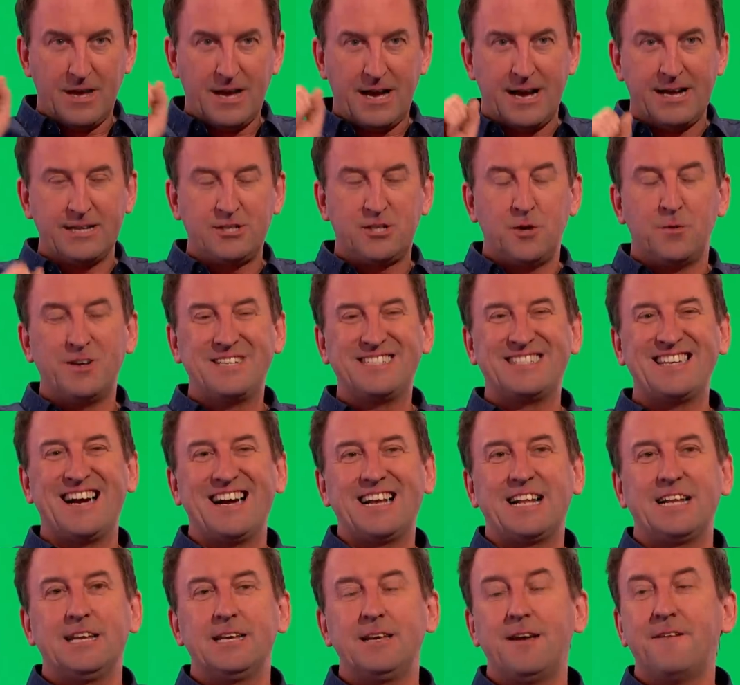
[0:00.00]
I do
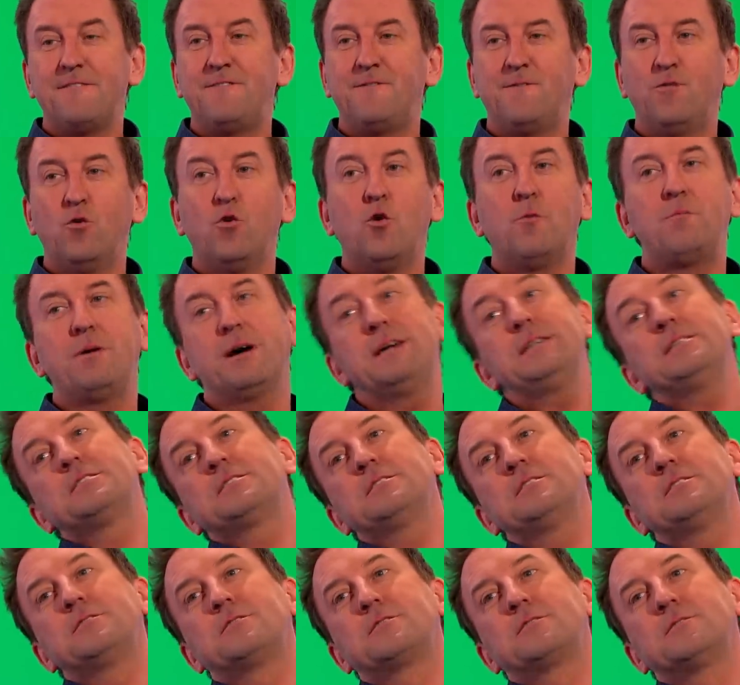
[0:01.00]
exactly 4
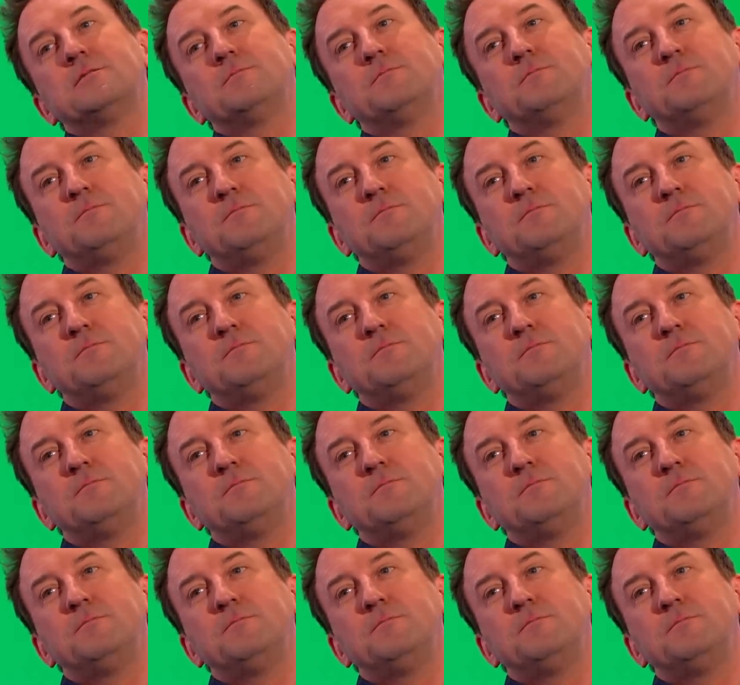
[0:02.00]
paces.